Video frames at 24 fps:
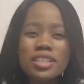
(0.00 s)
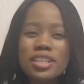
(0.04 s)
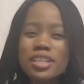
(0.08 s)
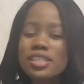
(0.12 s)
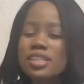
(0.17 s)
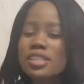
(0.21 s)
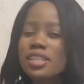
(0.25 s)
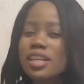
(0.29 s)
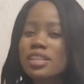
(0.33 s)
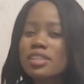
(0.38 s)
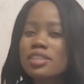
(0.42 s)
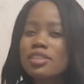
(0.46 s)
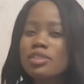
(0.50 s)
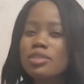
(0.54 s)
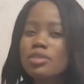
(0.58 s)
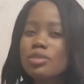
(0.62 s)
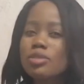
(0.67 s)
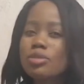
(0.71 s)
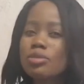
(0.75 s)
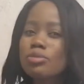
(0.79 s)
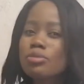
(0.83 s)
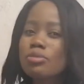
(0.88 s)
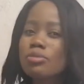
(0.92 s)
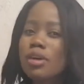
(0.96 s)
they're starting
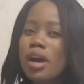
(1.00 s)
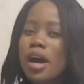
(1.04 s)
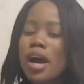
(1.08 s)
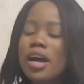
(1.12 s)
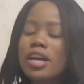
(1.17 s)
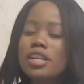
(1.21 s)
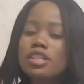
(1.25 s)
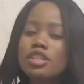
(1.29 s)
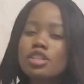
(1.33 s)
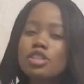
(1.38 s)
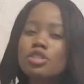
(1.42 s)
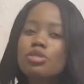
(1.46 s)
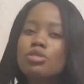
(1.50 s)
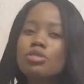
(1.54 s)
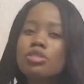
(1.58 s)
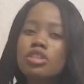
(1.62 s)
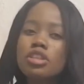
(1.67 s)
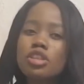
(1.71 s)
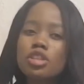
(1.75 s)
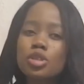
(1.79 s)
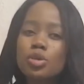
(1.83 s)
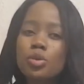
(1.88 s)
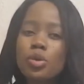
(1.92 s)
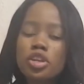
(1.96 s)
to ask you
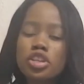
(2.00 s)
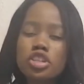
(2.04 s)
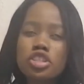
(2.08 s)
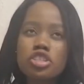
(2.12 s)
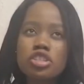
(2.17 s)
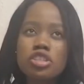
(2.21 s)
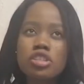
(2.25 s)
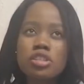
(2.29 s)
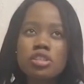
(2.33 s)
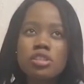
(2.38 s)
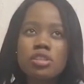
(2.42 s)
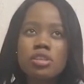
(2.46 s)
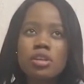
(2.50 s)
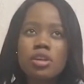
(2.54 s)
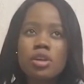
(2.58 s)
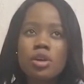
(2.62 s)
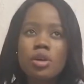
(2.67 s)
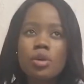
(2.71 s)
these questions,